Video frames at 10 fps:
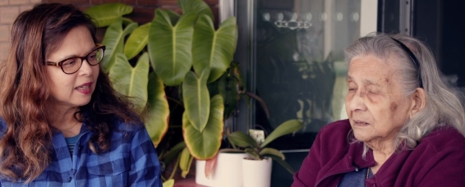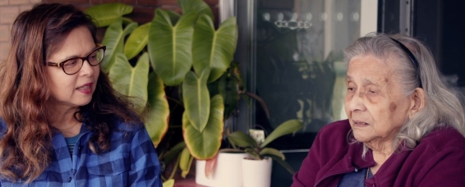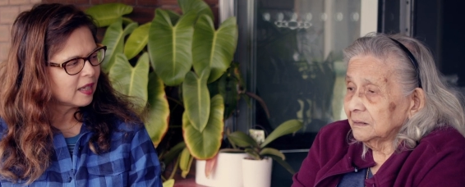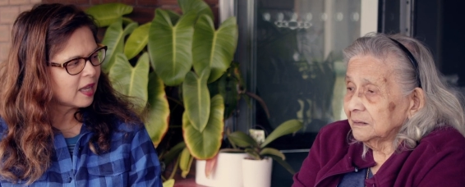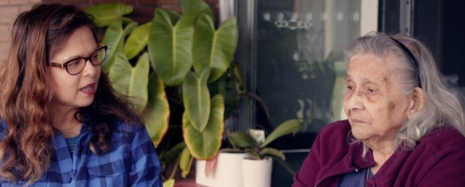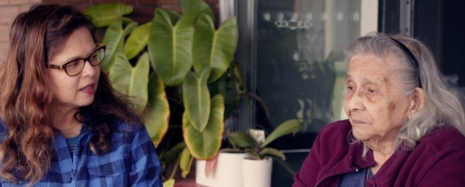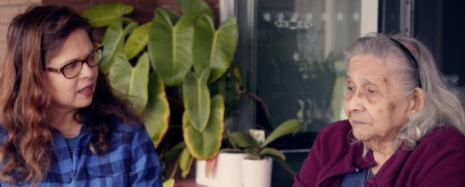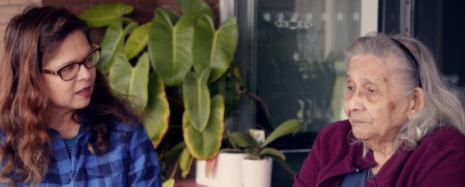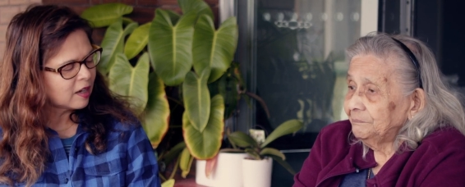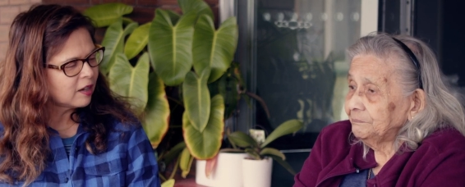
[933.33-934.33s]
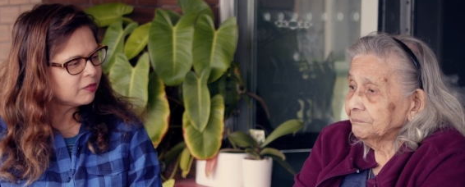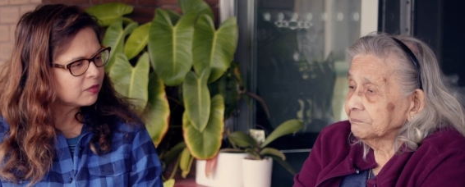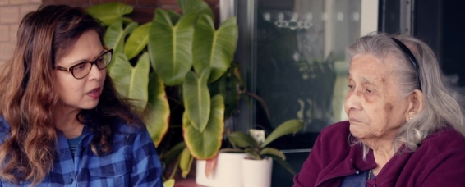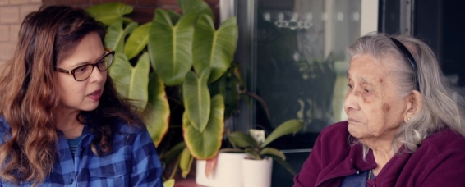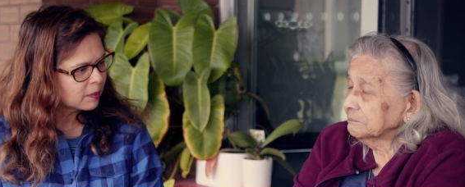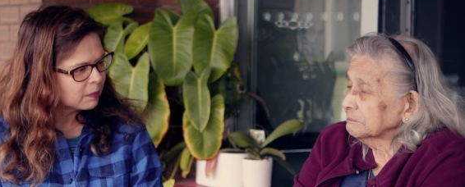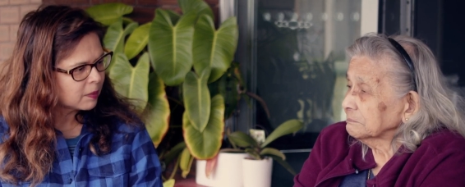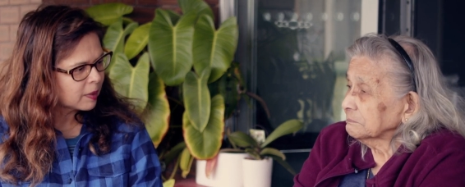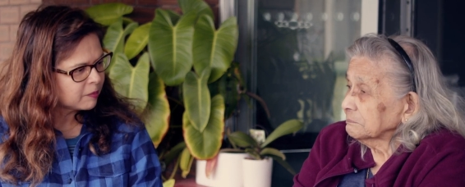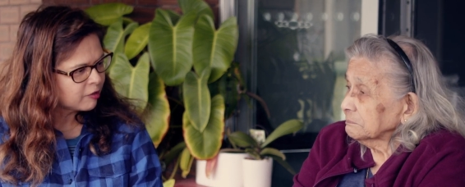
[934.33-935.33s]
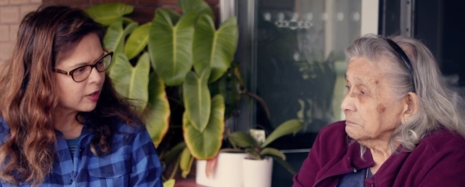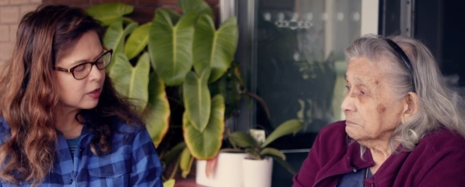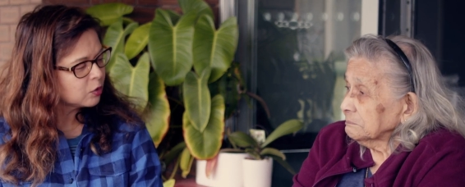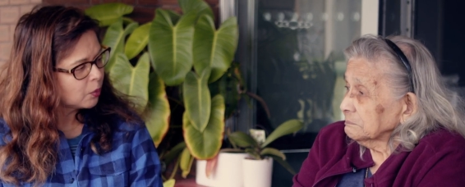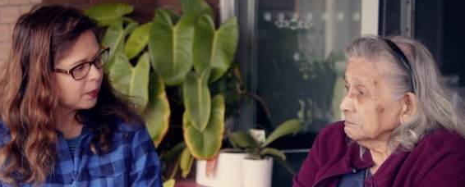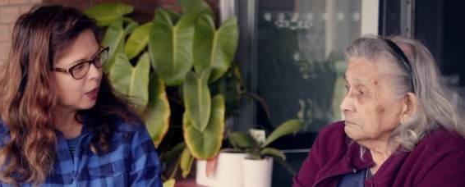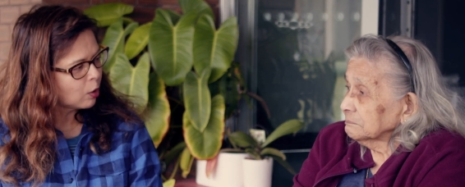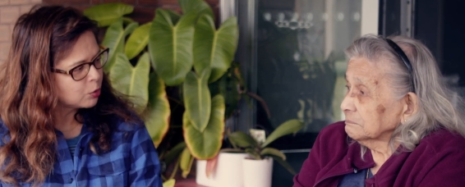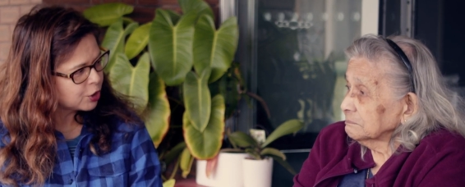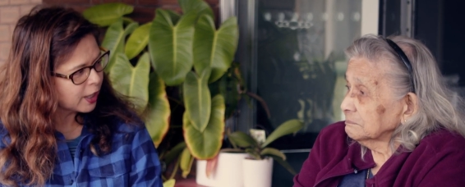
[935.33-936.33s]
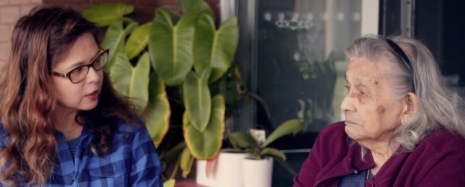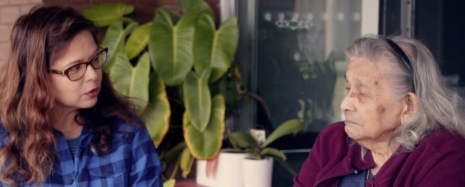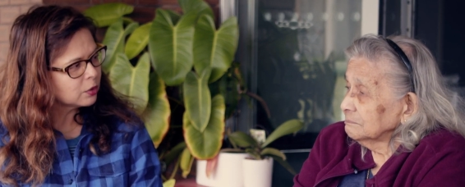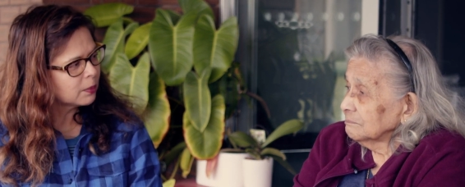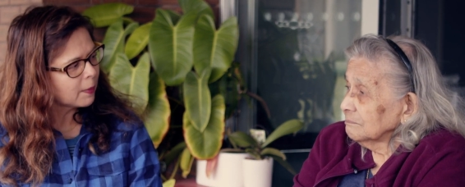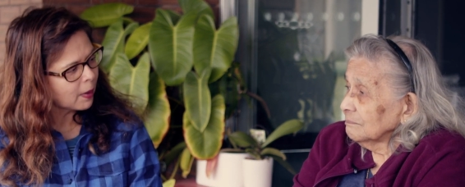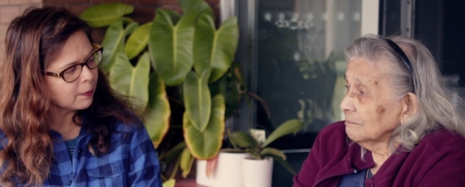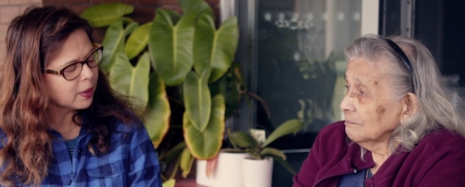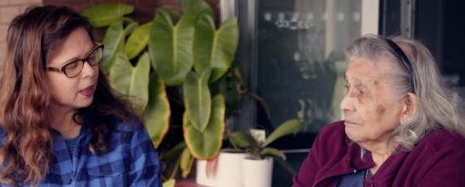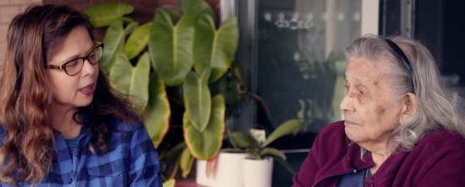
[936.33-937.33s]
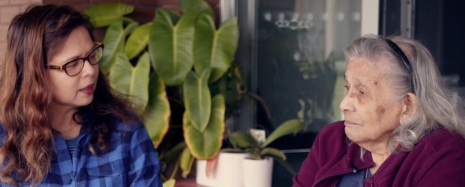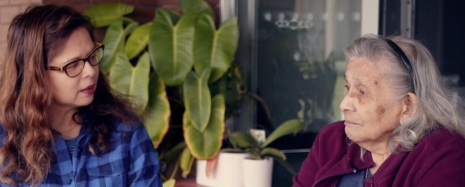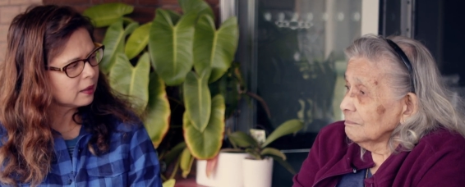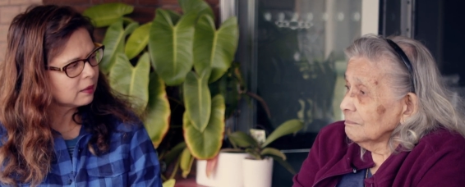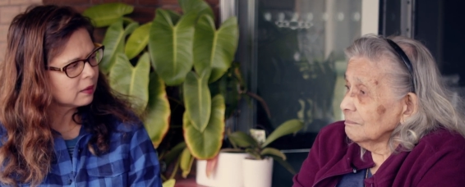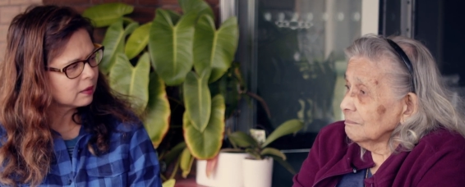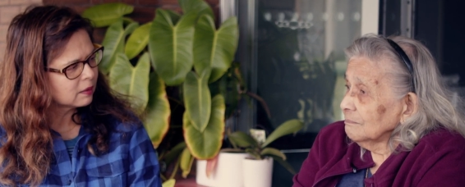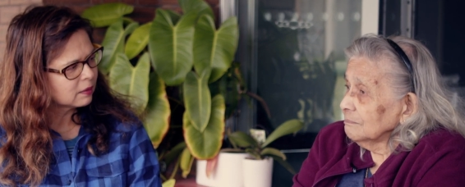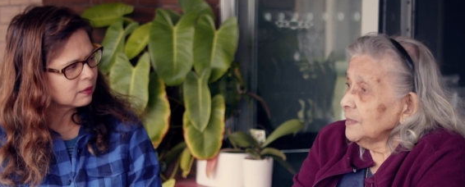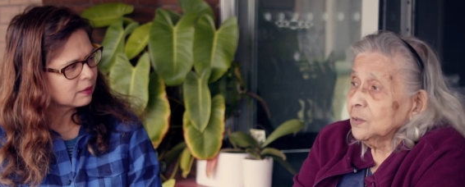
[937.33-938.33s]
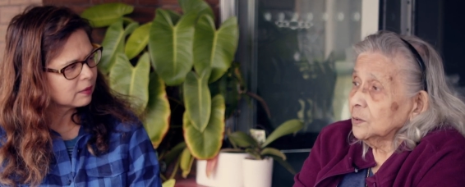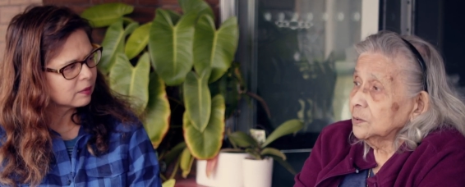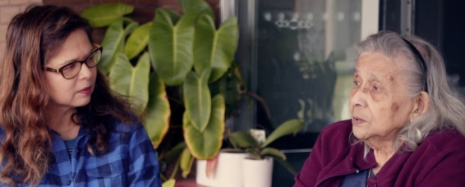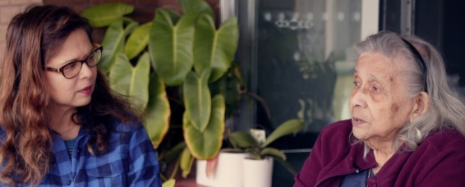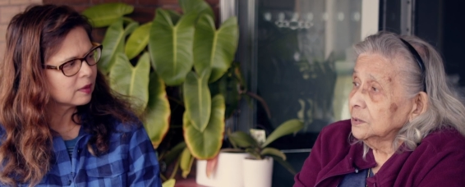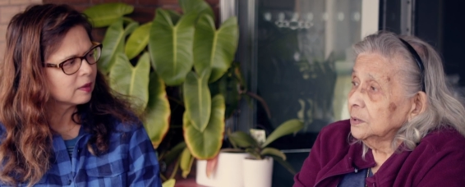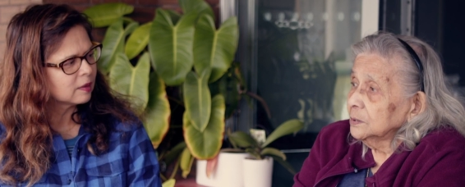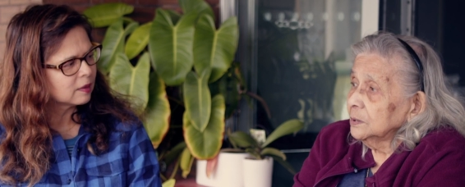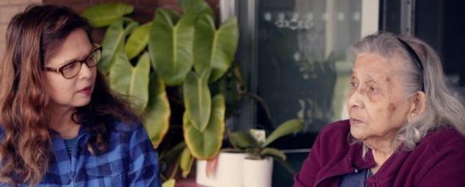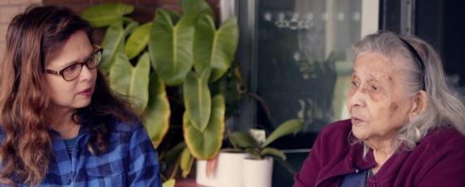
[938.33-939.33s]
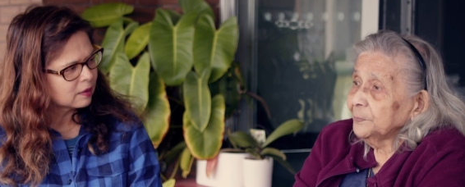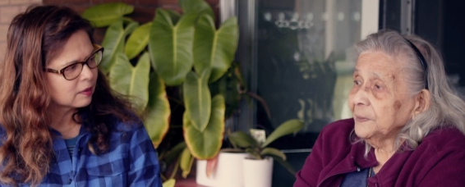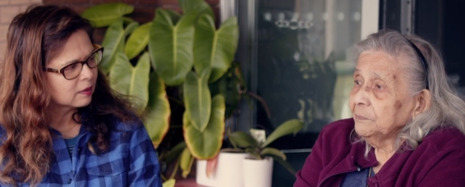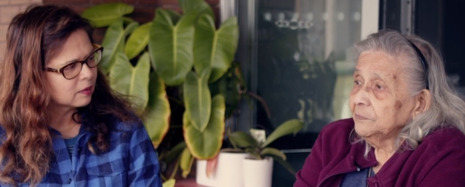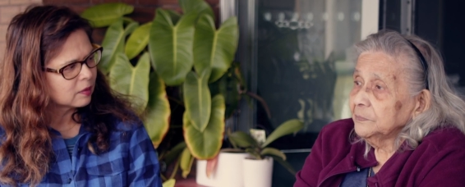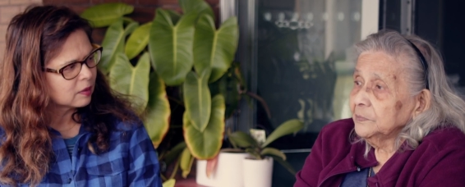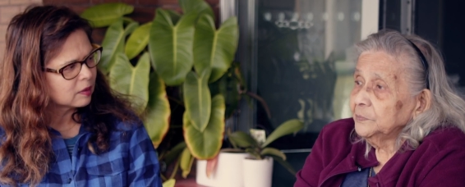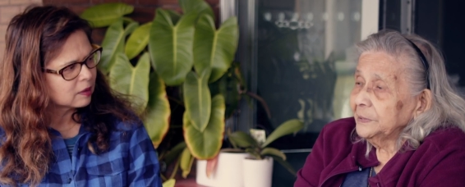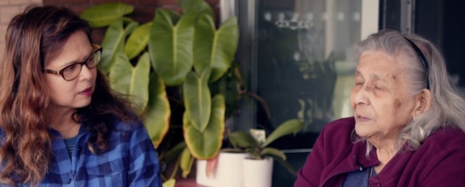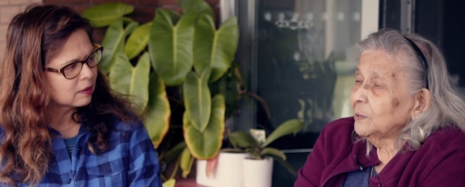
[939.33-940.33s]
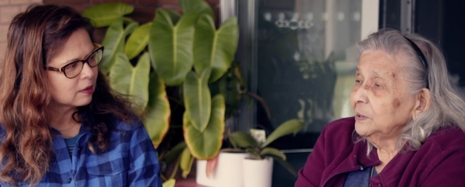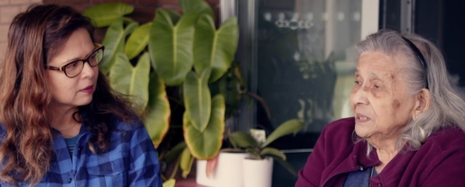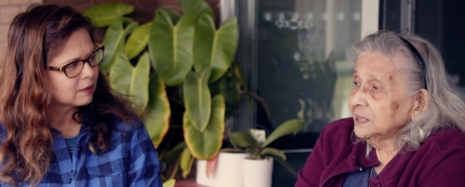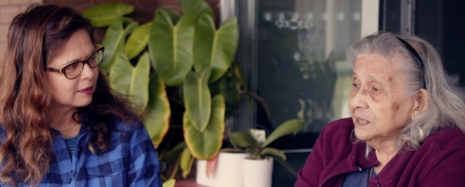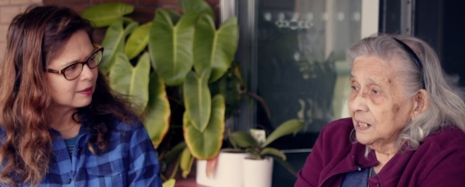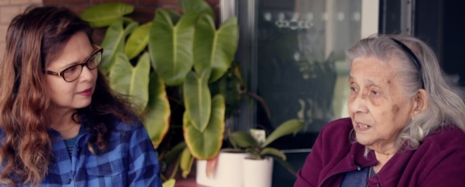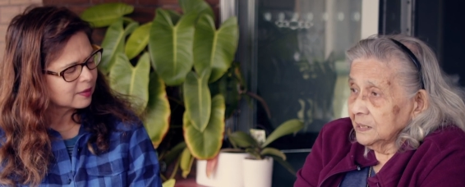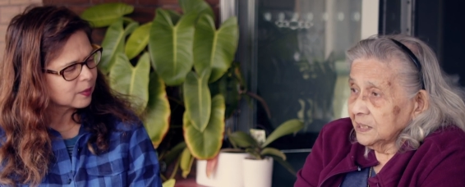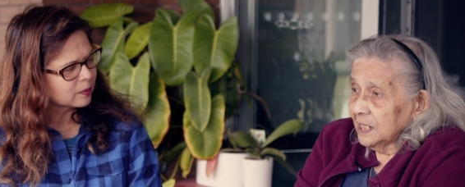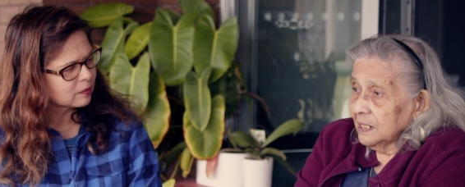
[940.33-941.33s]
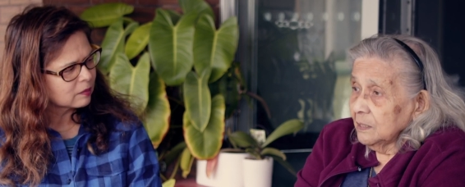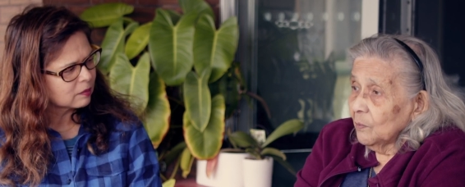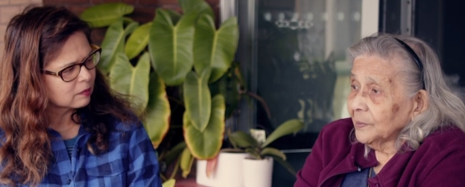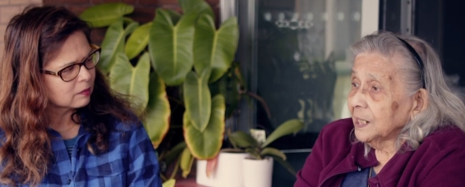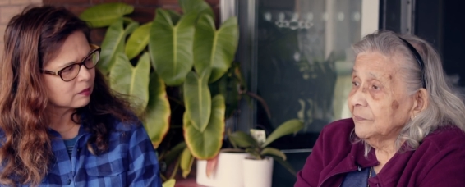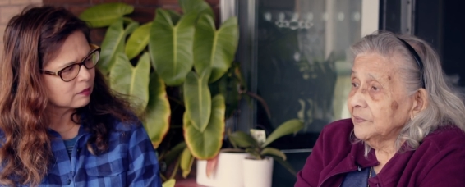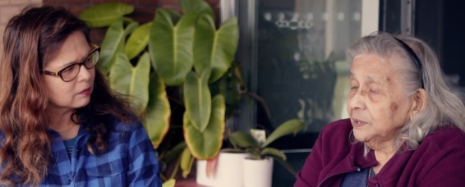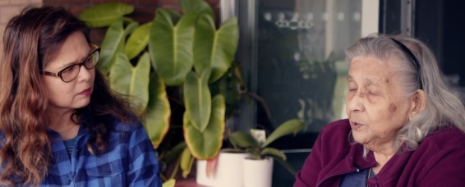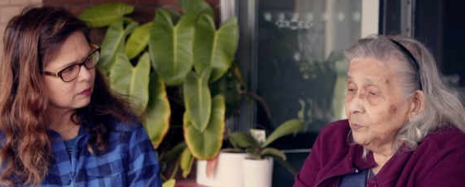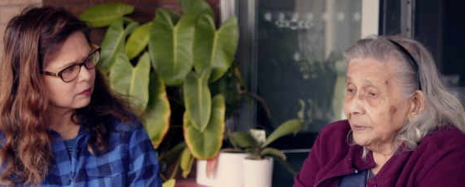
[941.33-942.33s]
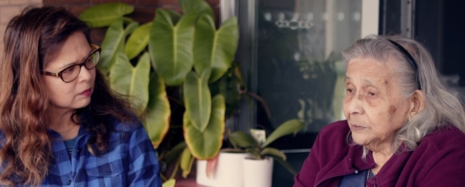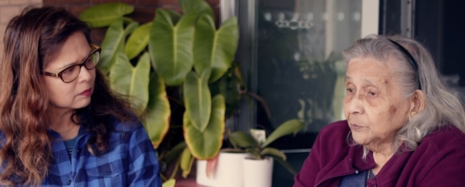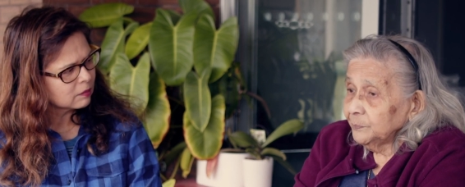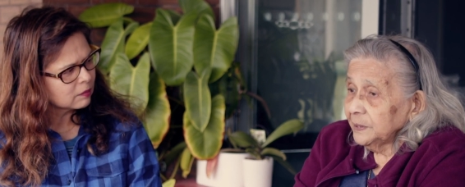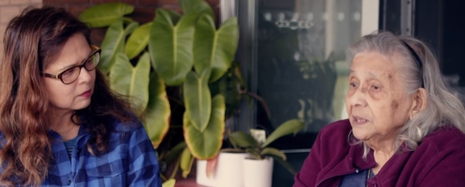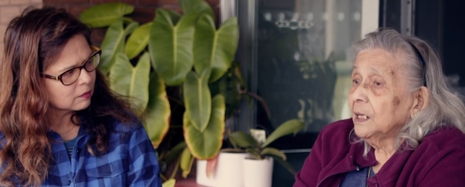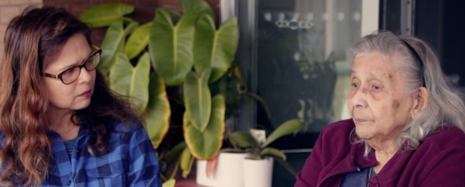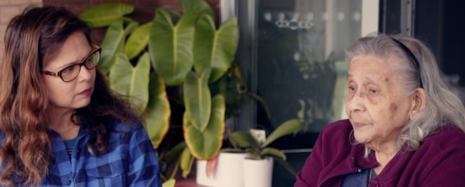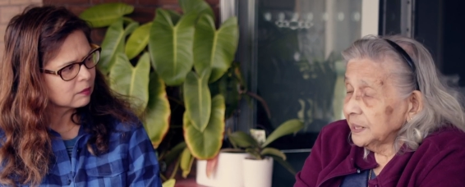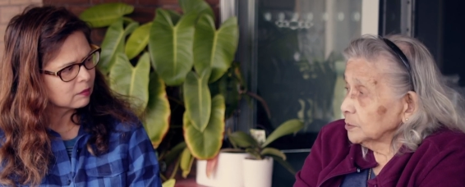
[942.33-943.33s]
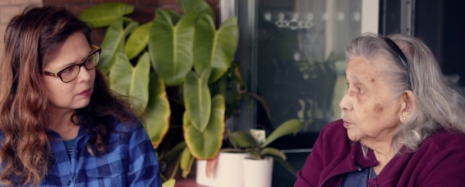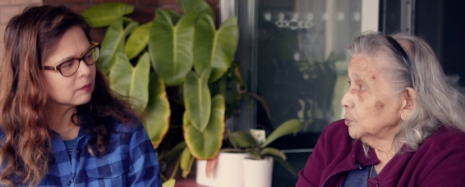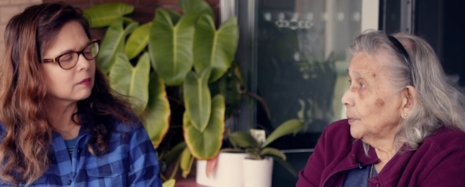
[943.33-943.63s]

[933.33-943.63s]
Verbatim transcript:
Speaker 1: Ah.
Speaker 2: And did her um, father Topeh object to my mom being Catholic?
Speaker 1: No. Topeh will always say, whatever you want to be, be a good